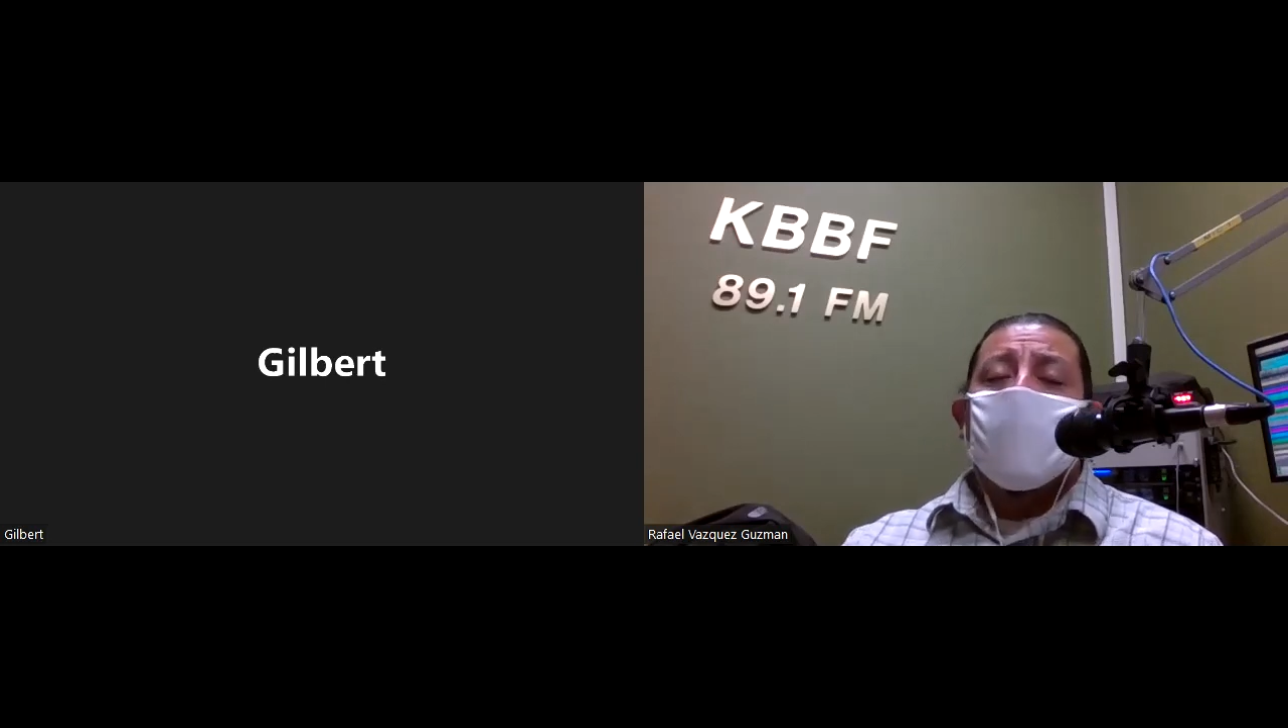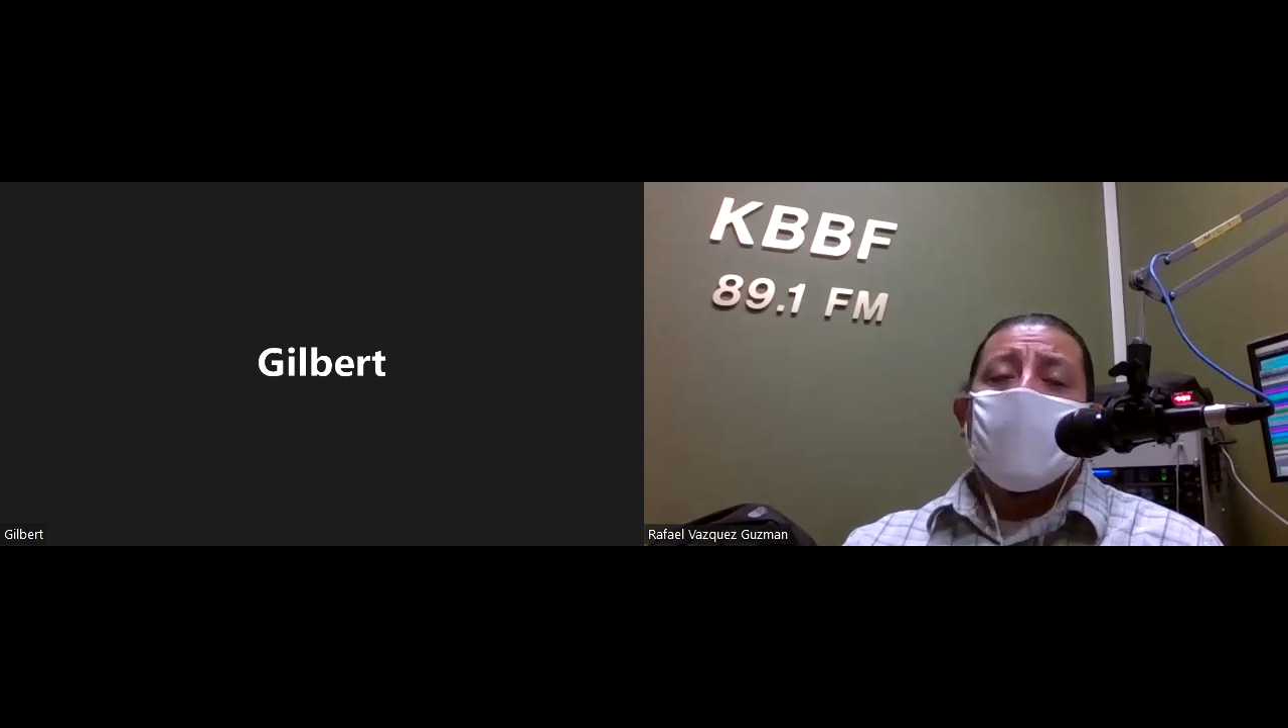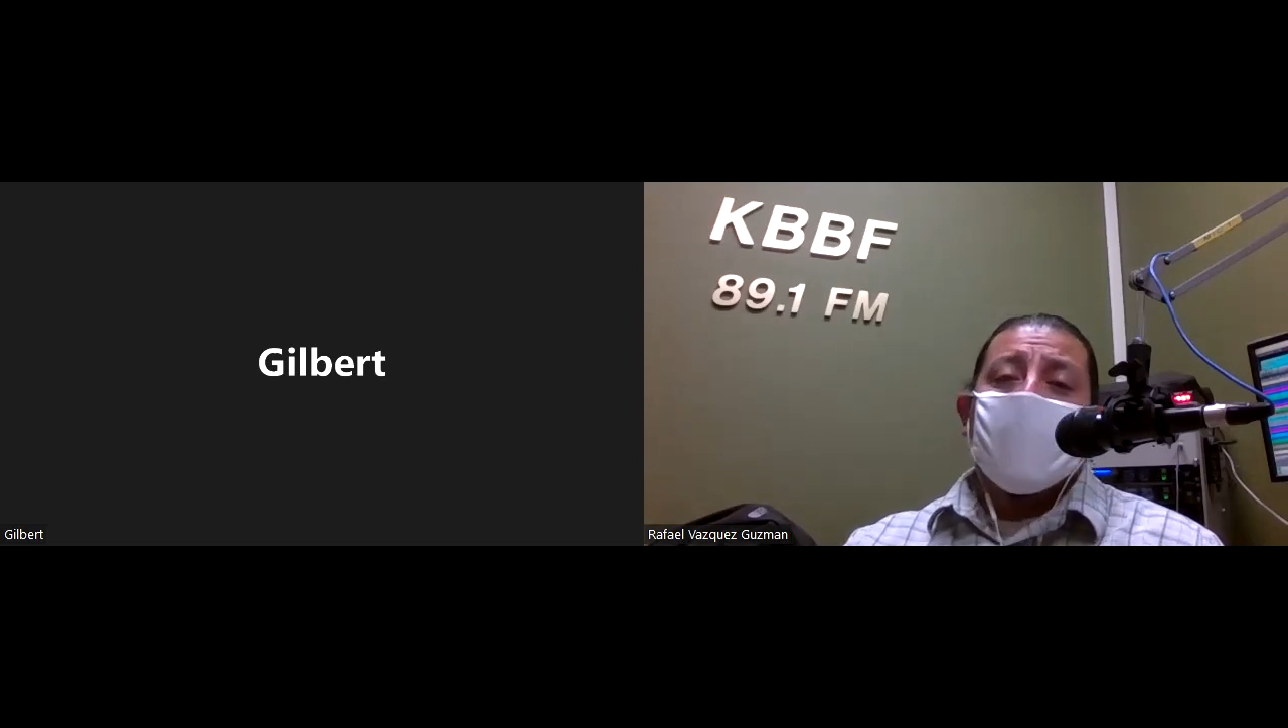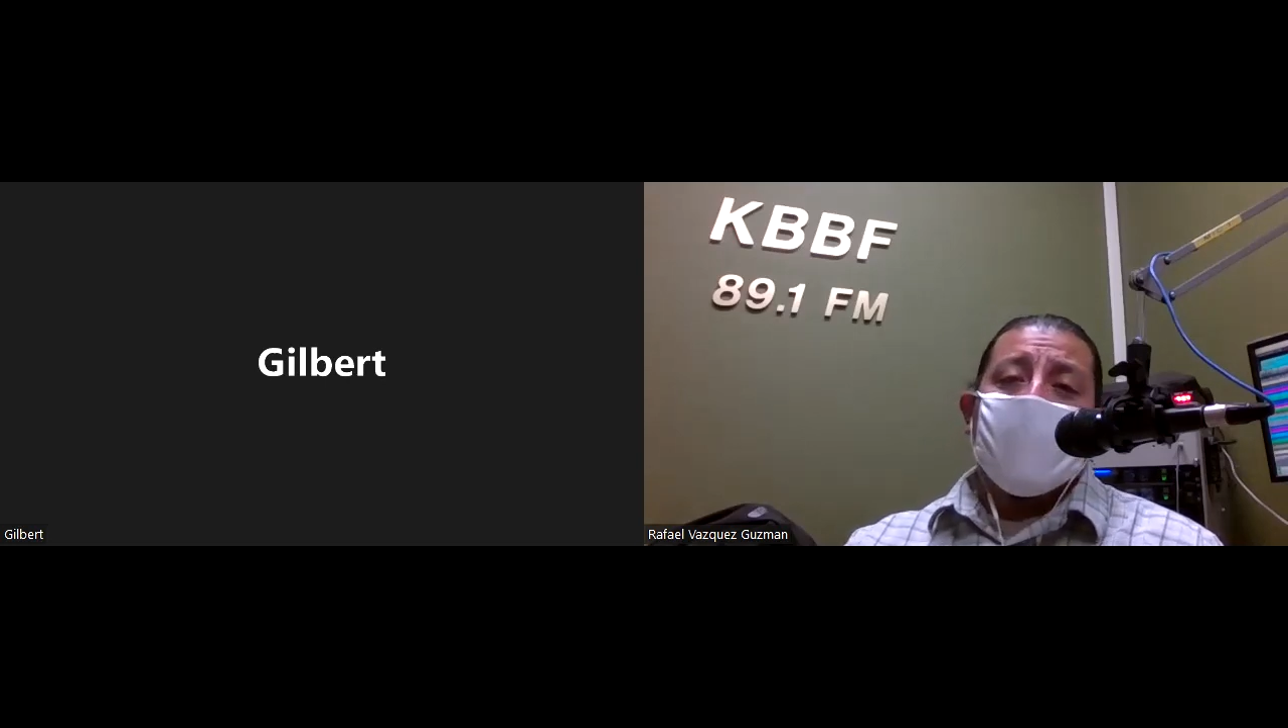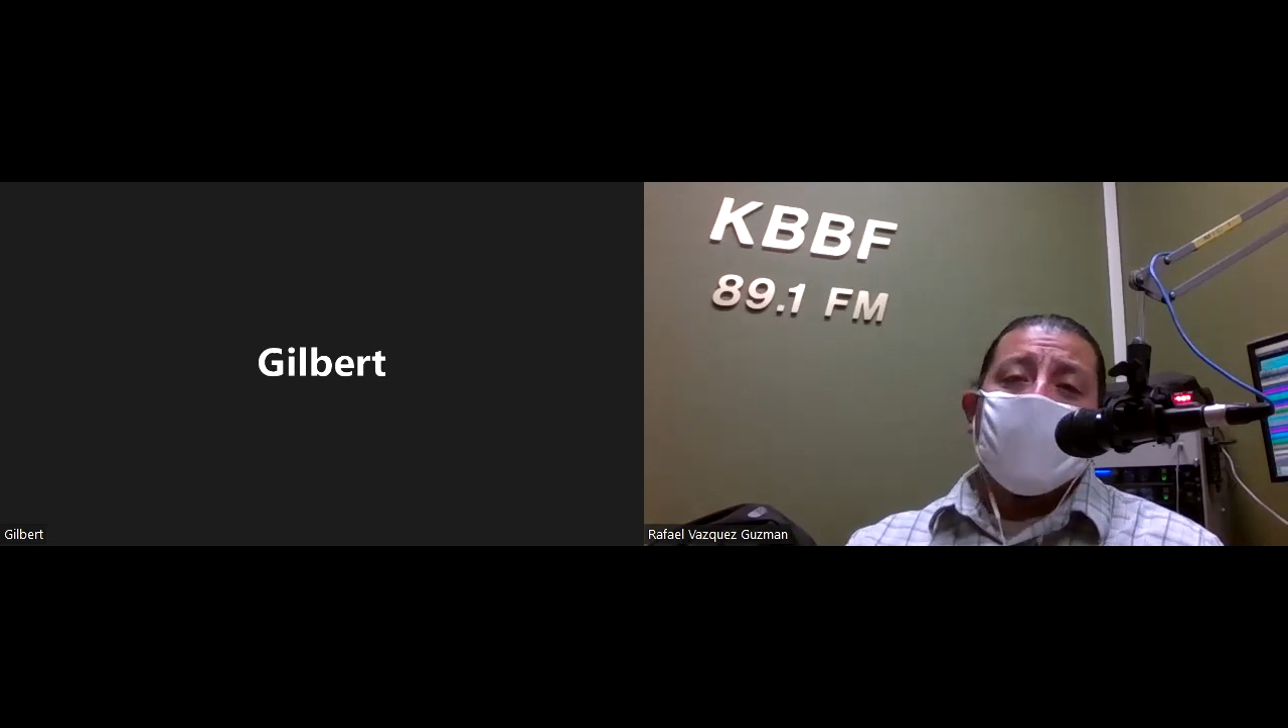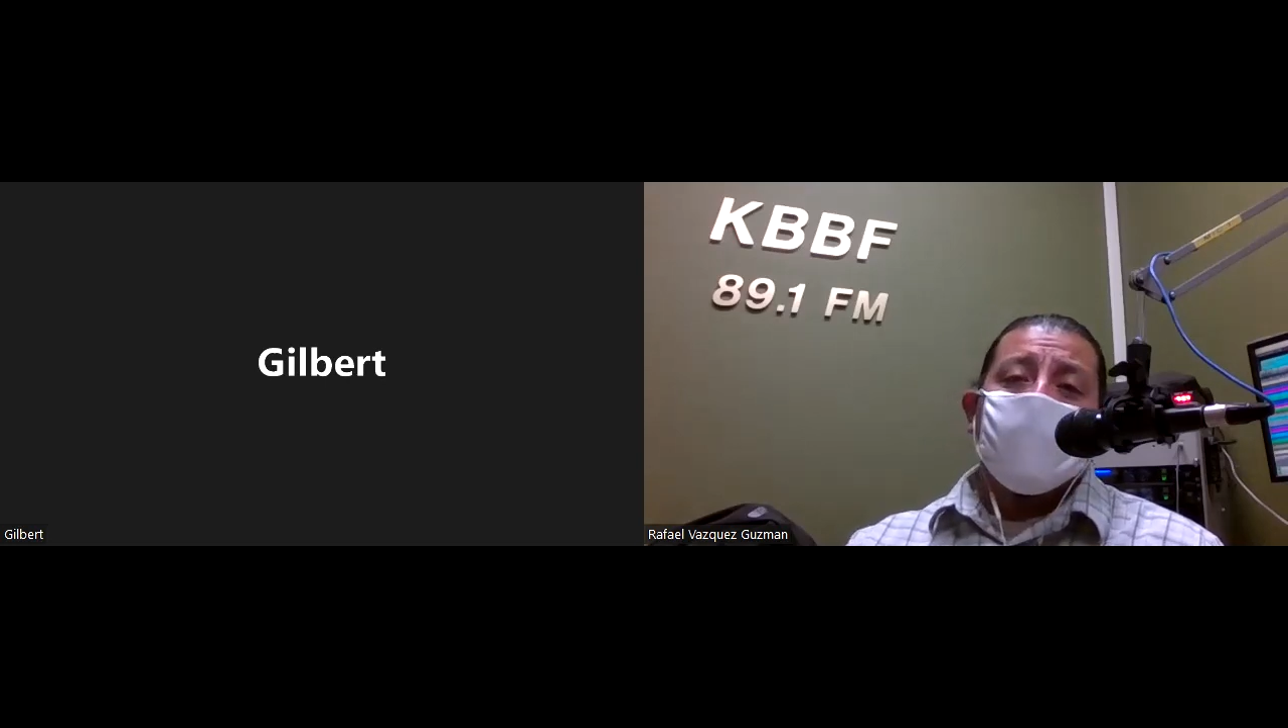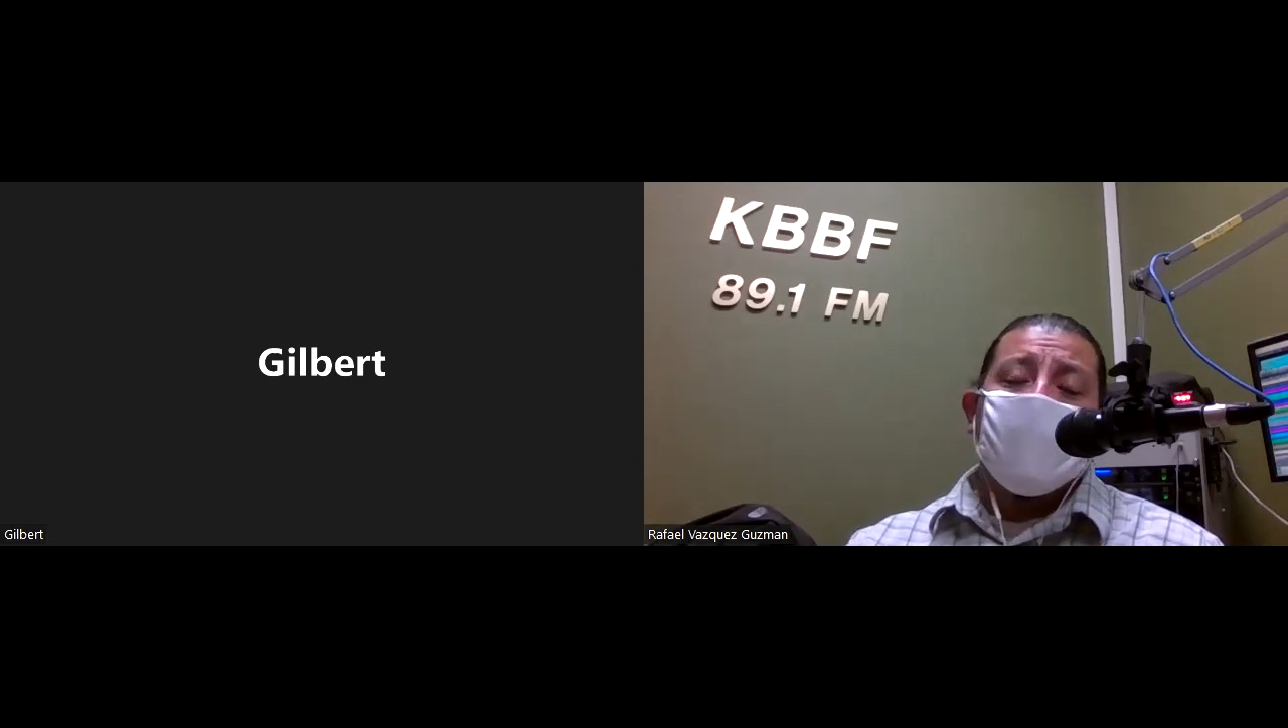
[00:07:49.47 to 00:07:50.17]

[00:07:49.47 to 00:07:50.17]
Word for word: we have